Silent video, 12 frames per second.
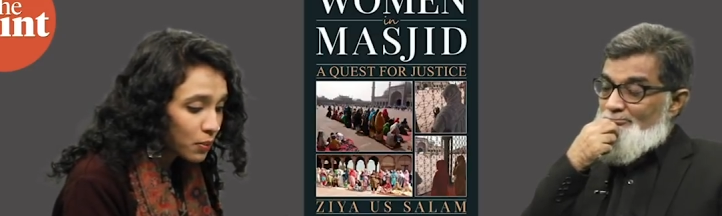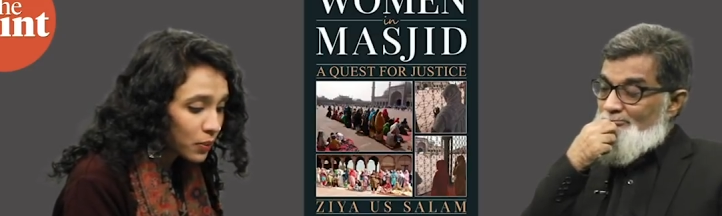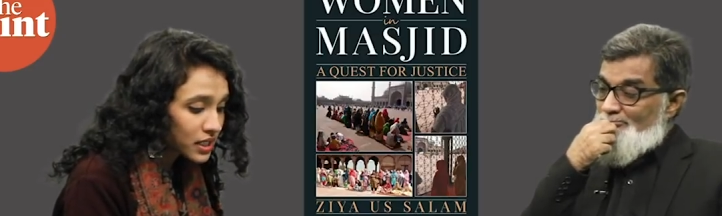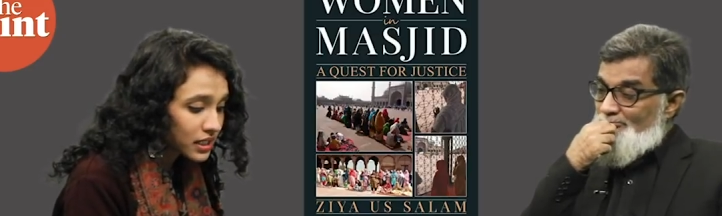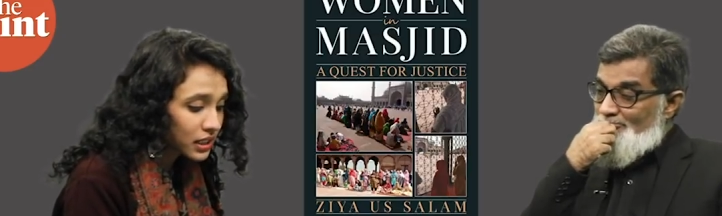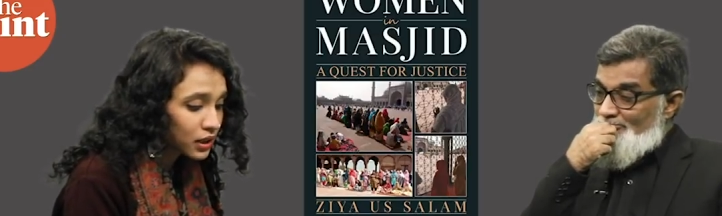
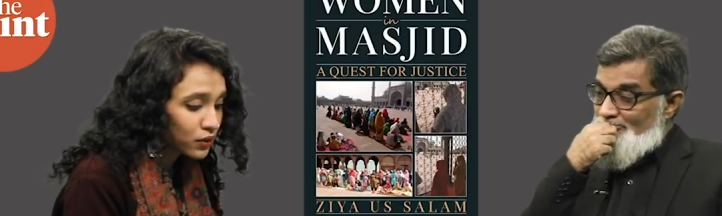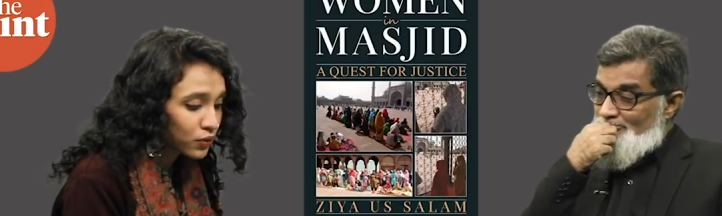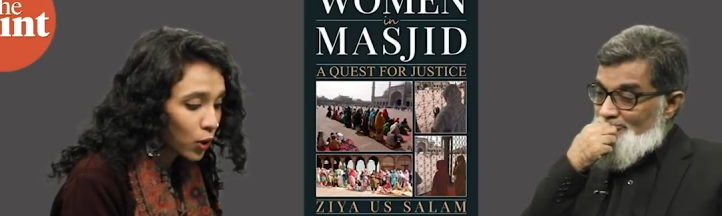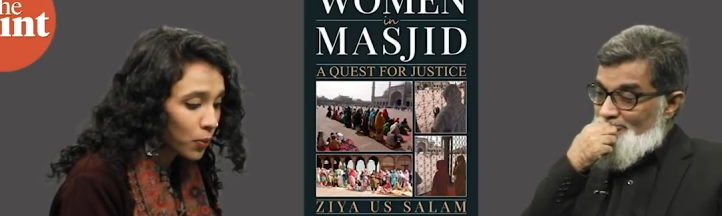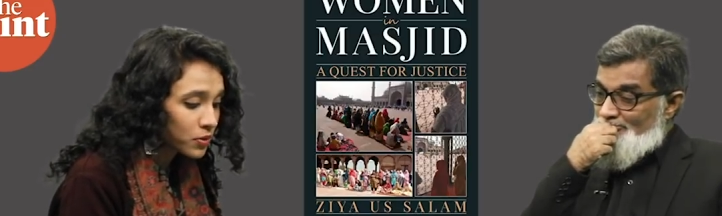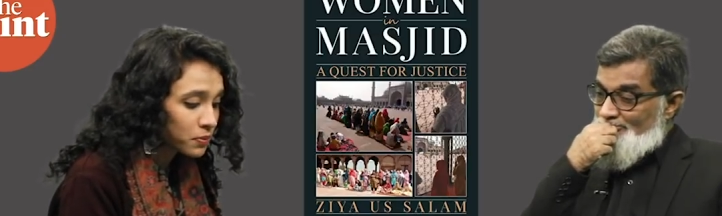Speaker 1: but
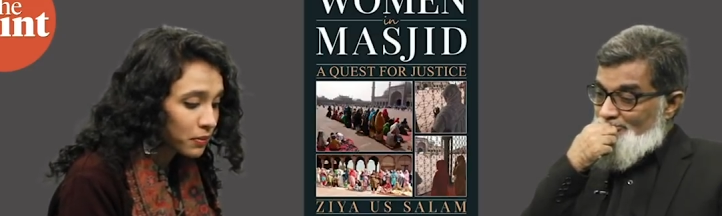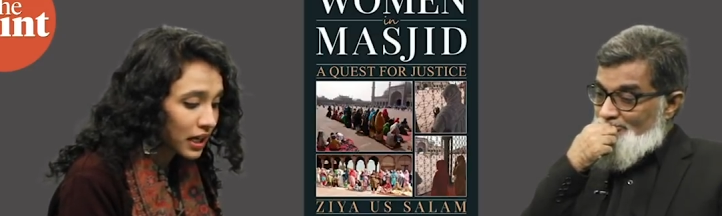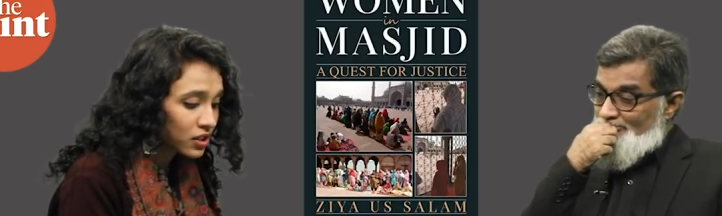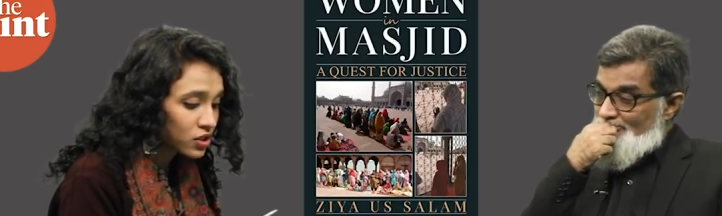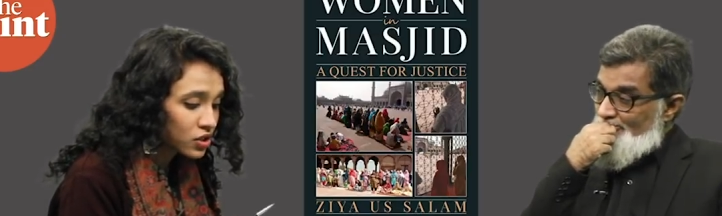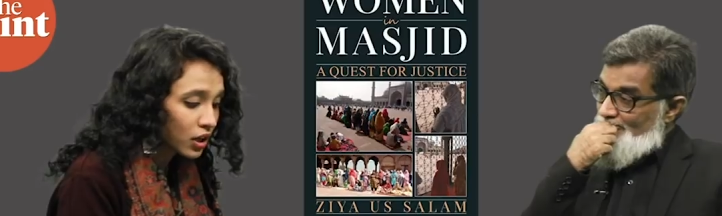ill-informed
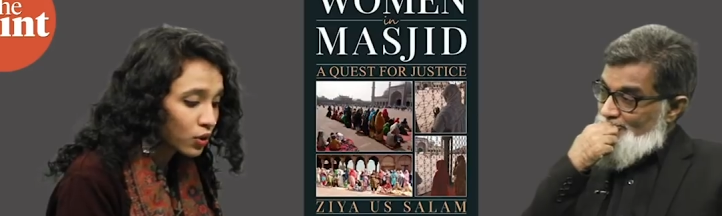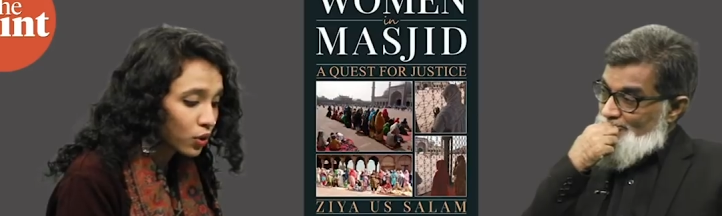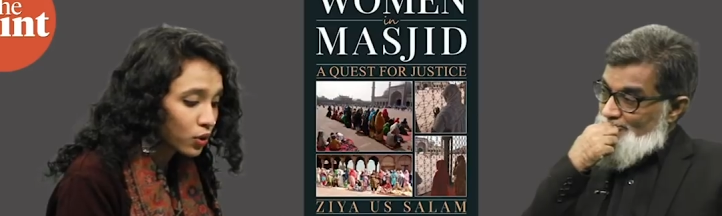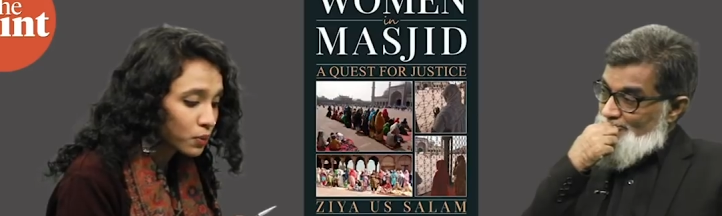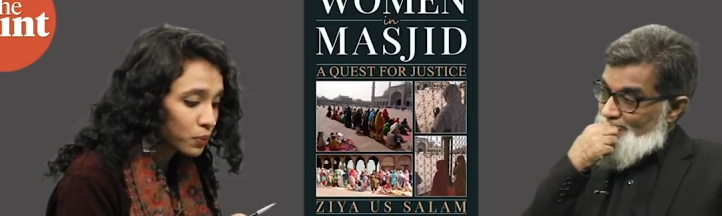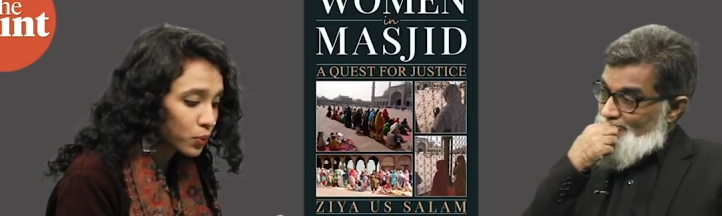men
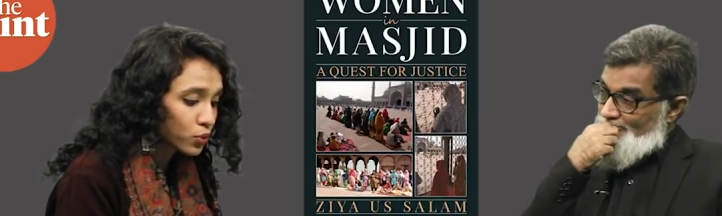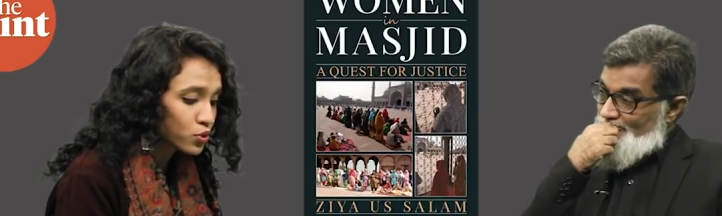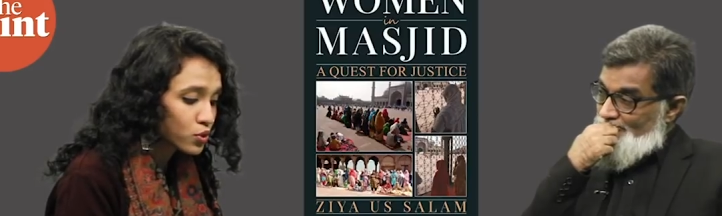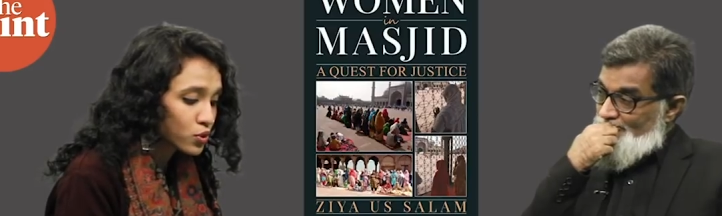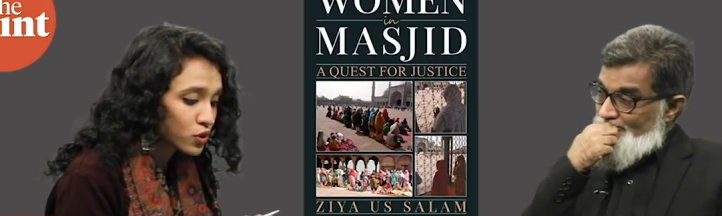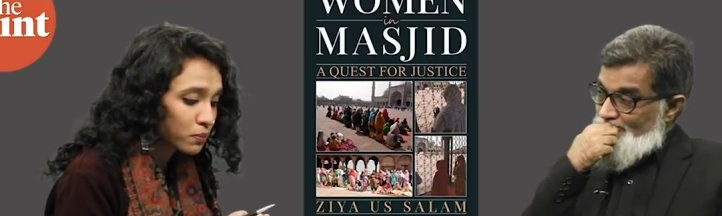drunk on
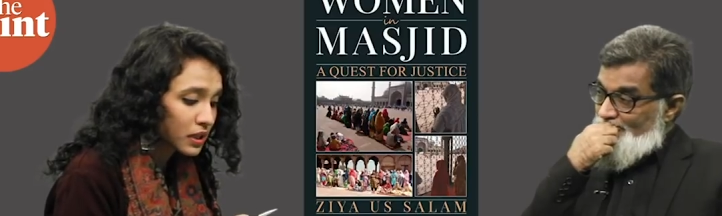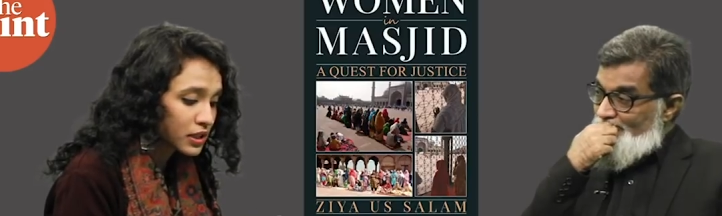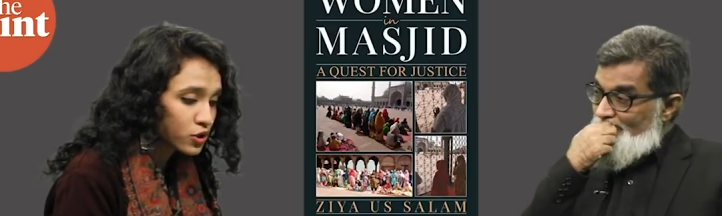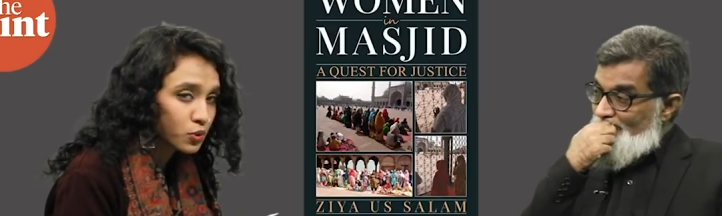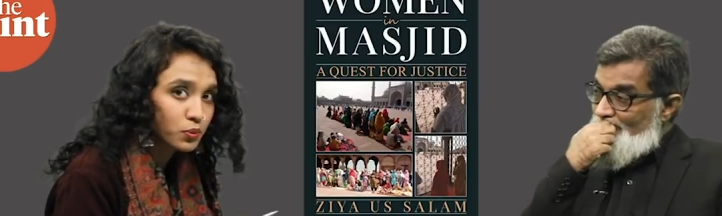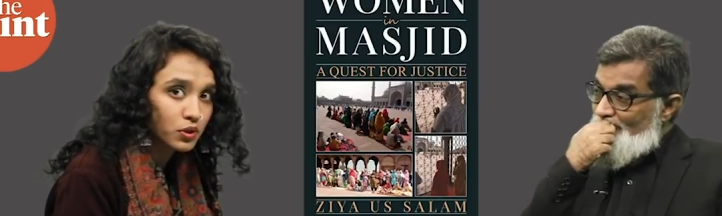potions of
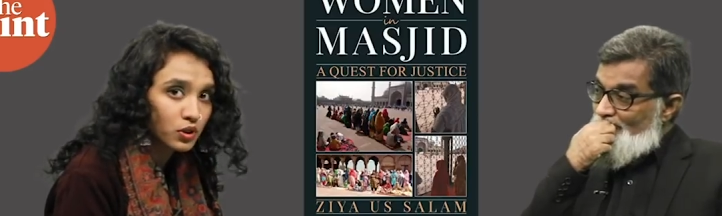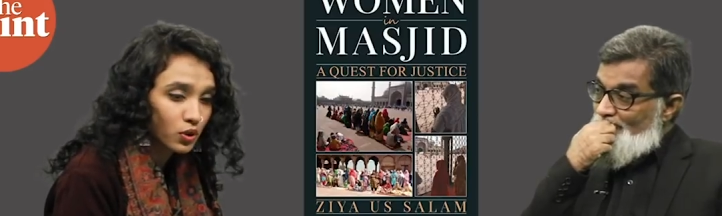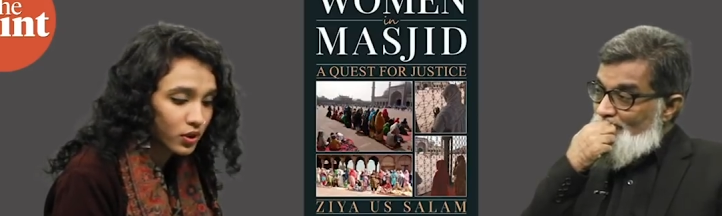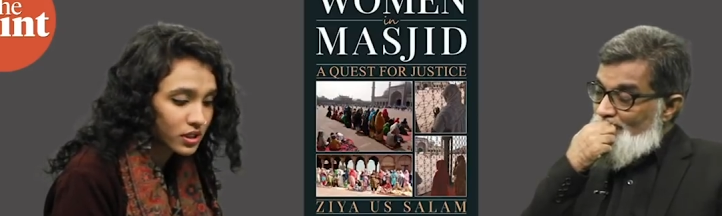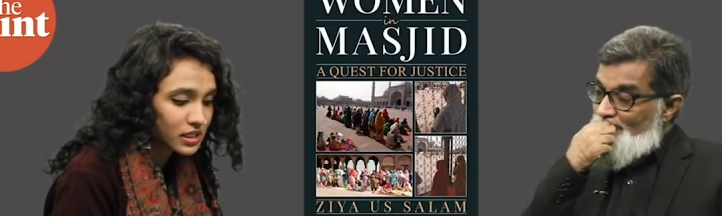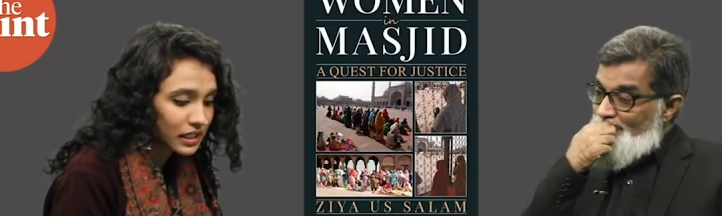male
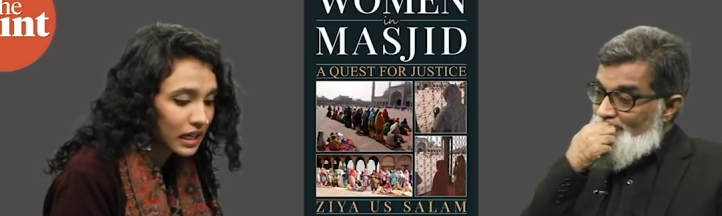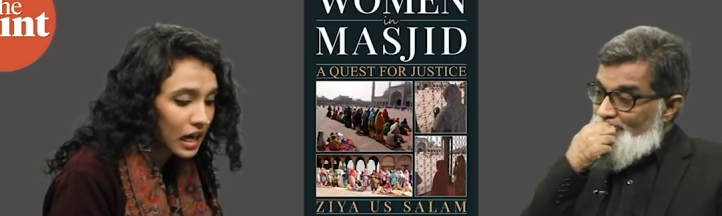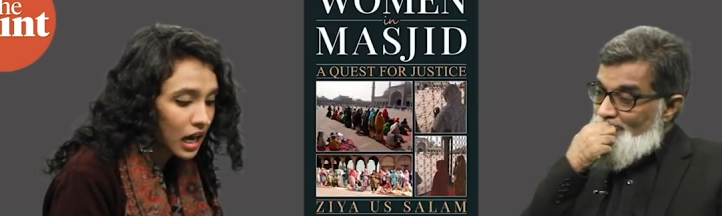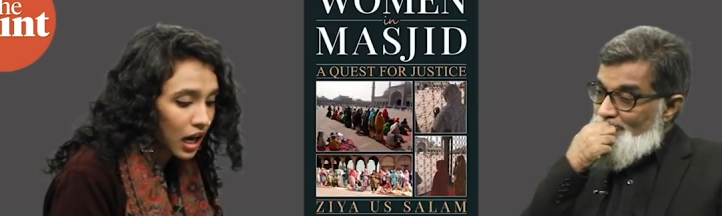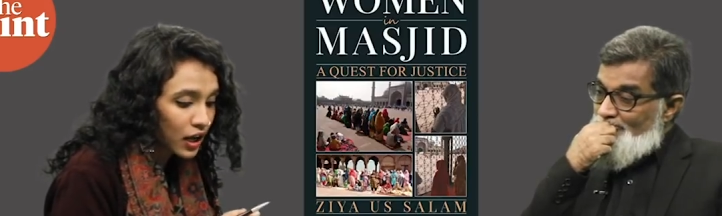superiority,